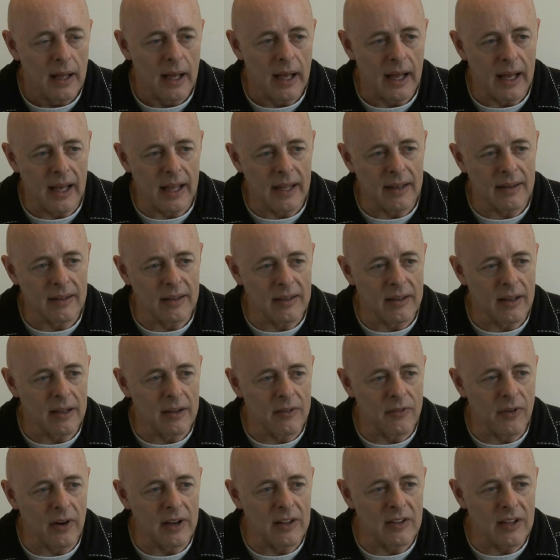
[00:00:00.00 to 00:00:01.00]
and
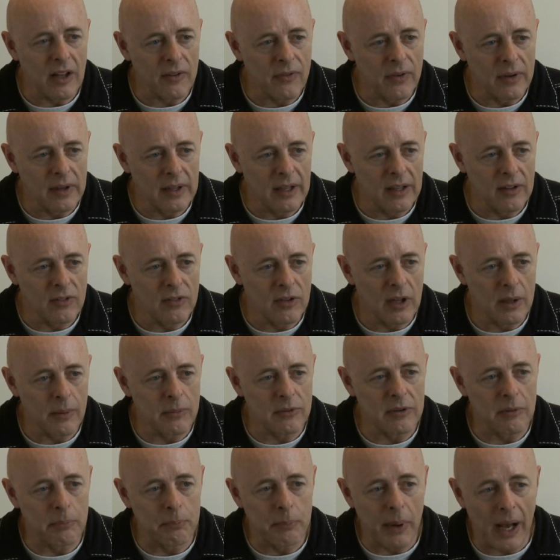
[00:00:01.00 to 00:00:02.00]
very definitely in
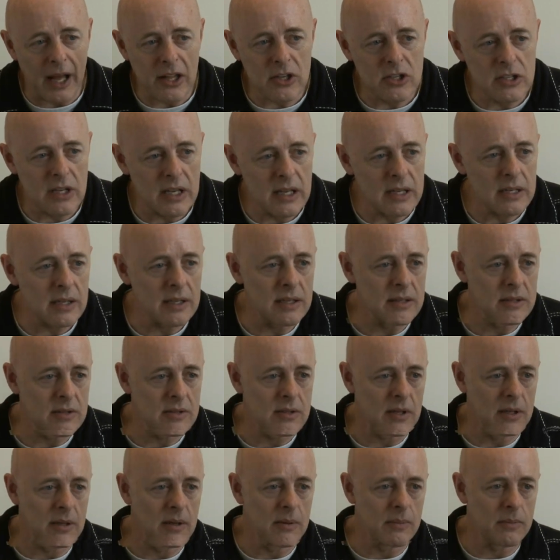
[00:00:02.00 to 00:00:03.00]
terms of budget, in
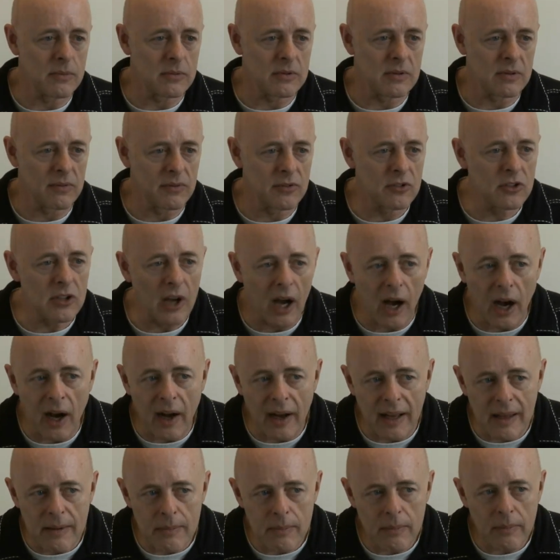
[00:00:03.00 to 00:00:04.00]
terms of
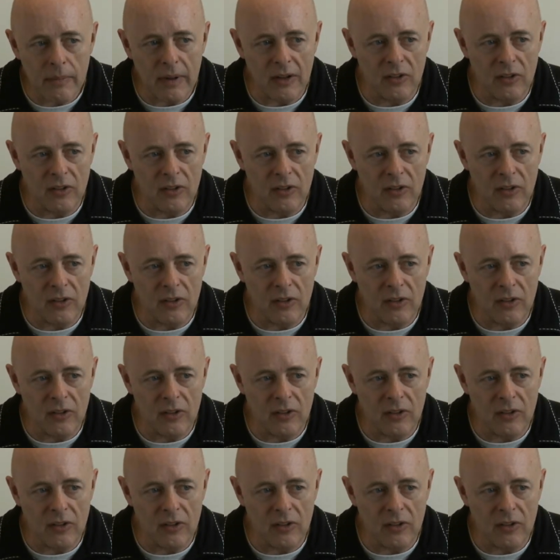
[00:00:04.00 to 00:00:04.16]
time,